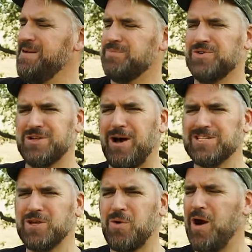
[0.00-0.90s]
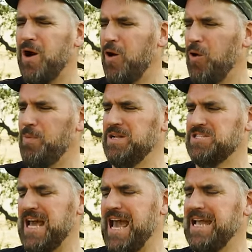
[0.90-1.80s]
But there's also a whole
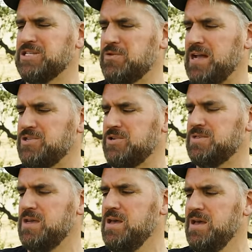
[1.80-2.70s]
bunch of head scratchers.